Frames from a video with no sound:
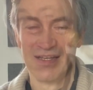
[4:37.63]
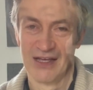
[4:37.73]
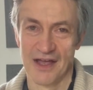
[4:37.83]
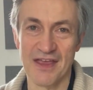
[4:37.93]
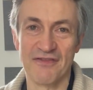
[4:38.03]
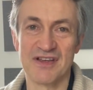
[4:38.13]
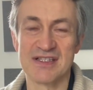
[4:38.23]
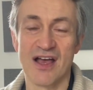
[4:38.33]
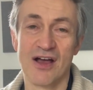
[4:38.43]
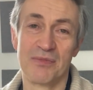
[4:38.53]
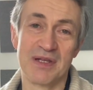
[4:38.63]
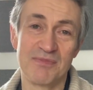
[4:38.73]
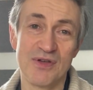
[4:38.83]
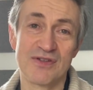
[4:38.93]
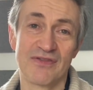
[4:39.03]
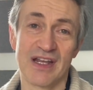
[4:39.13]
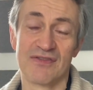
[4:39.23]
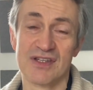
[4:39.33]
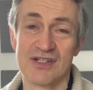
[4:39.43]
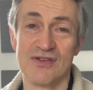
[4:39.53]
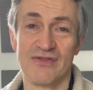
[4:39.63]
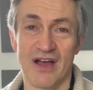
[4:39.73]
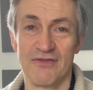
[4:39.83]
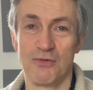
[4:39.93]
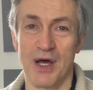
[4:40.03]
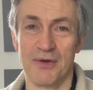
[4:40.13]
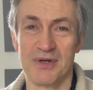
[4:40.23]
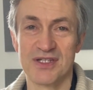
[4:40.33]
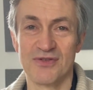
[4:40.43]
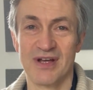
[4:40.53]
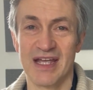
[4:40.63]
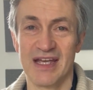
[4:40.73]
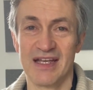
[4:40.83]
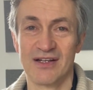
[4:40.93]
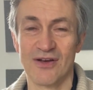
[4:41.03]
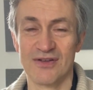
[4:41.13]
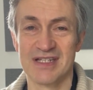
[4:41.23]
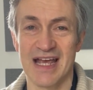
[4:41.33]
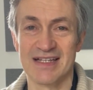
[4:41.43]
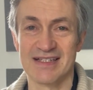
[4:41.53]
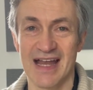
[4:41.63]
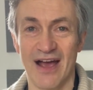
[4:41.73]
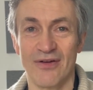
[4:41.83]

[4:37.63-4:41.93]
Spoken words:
And that fits the harmony beautifully of the 2-5-1, which you'll hear in context now.